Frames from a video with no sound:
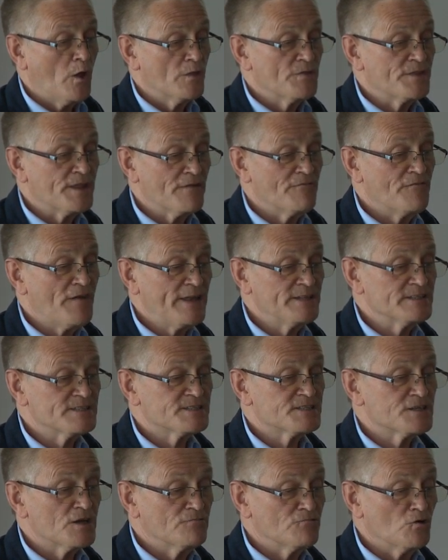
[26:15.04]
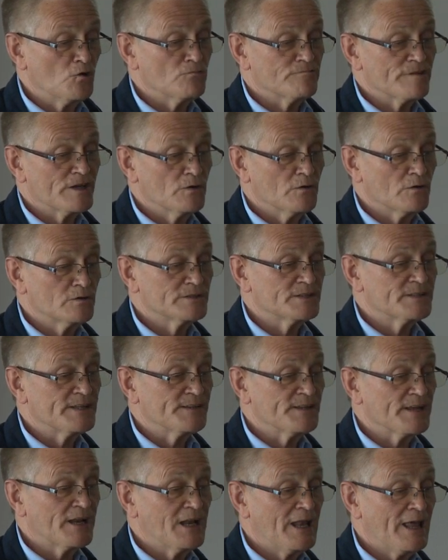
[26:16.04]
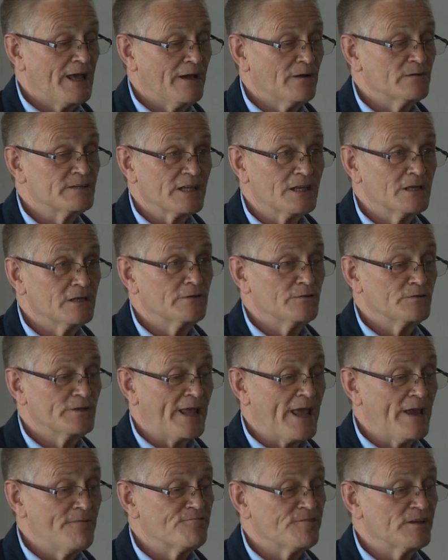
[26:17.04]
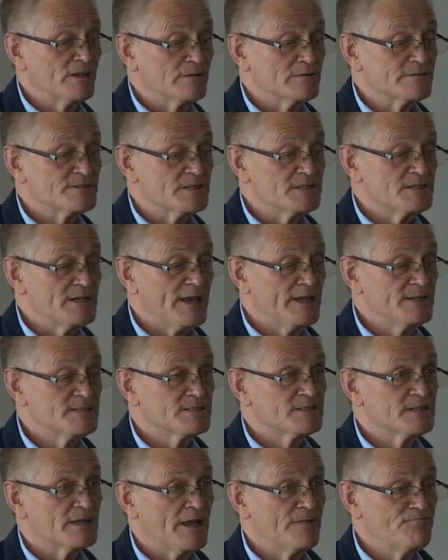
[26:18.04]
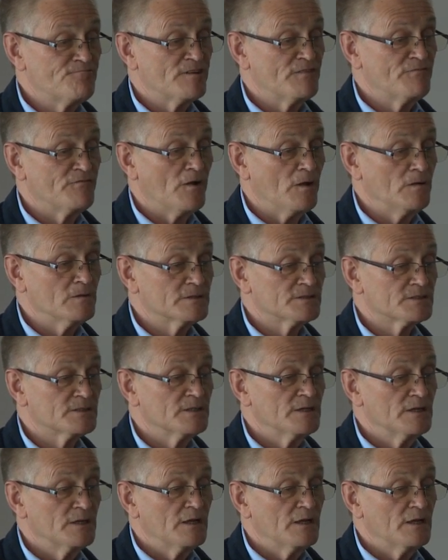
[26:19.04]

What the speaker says: The events are all recorded in the cloud, including every user test, every fault,